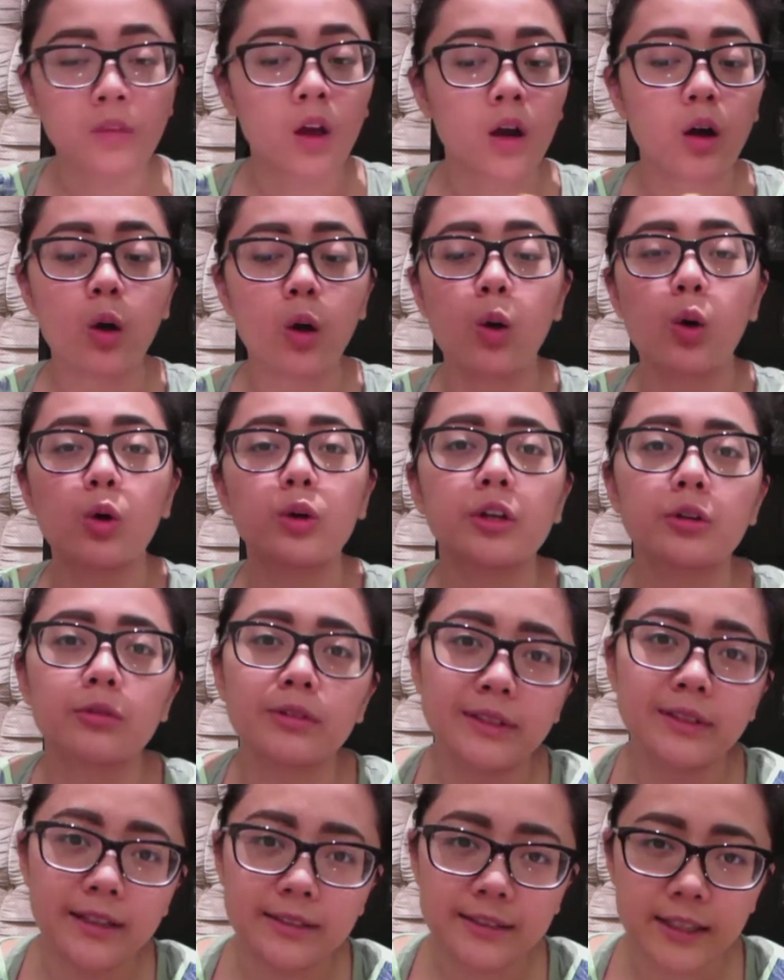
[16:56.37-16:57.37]
Oh, you know
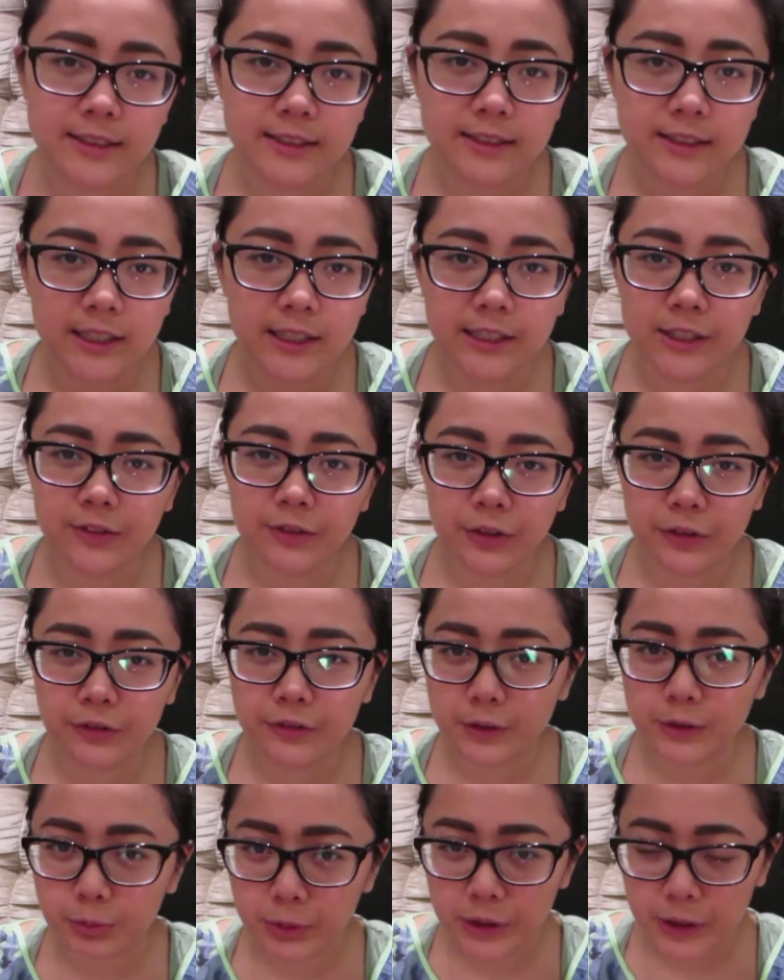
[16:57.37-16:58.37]
what that tasted like? If you're
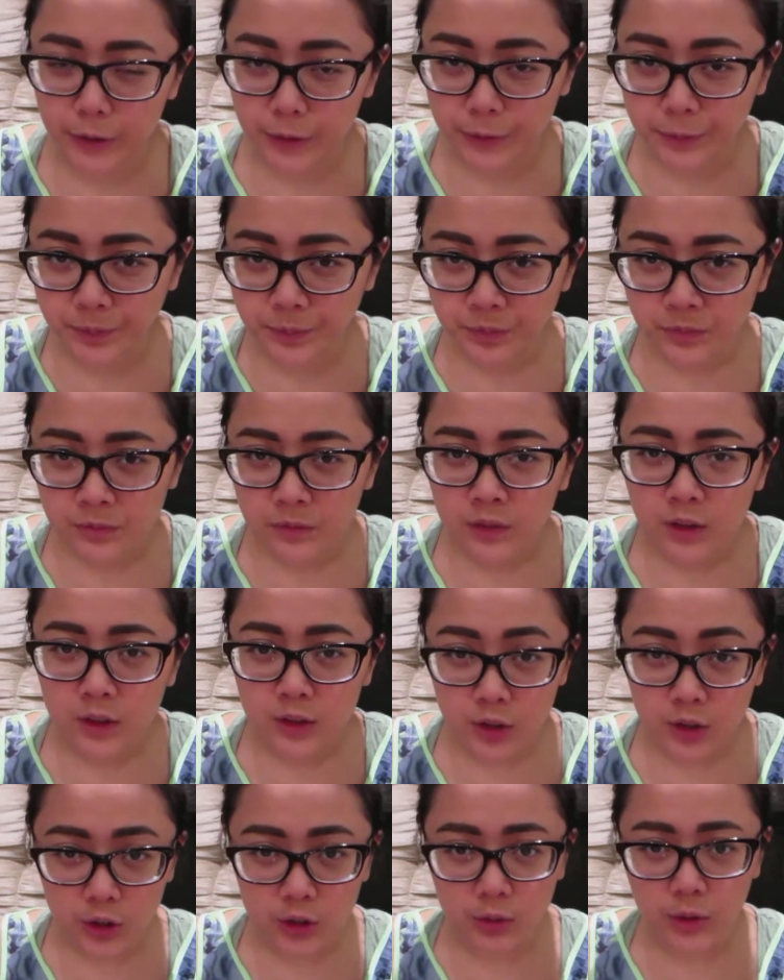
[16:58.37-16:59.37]
Filipino,
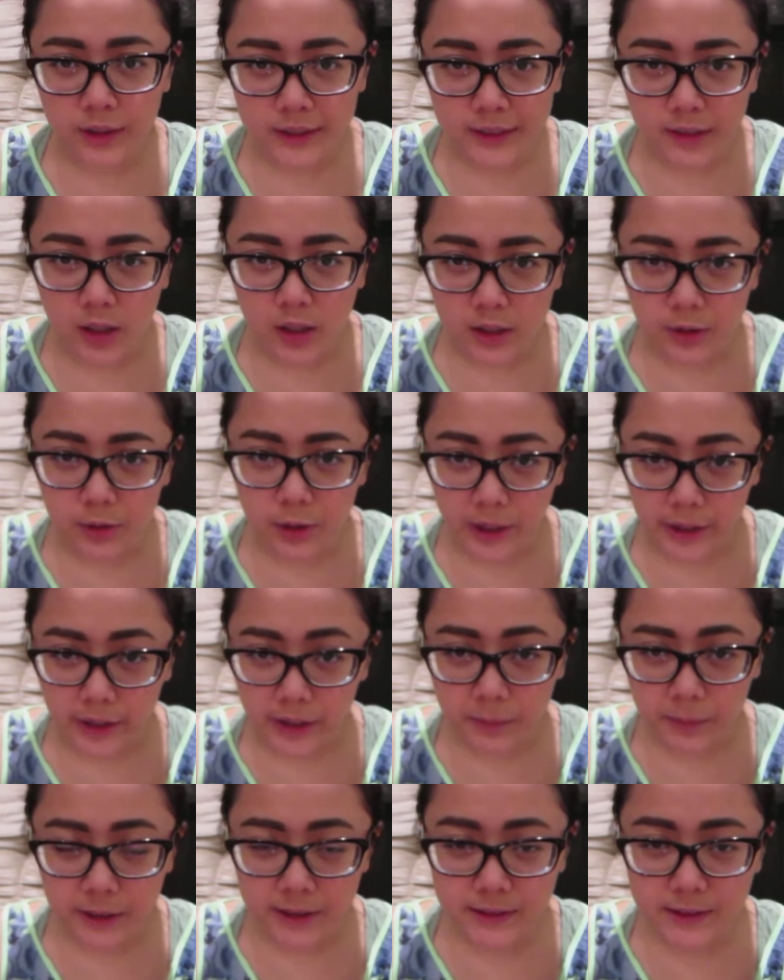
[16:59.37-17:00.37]
do you know what nagaraya
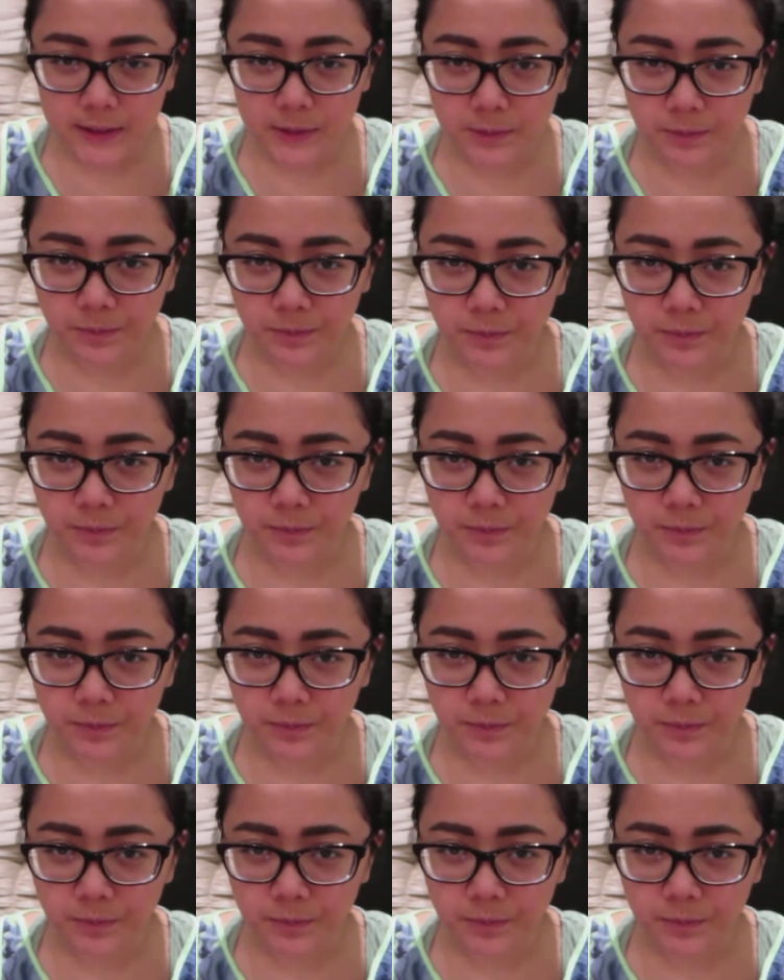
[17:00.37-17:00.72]
means?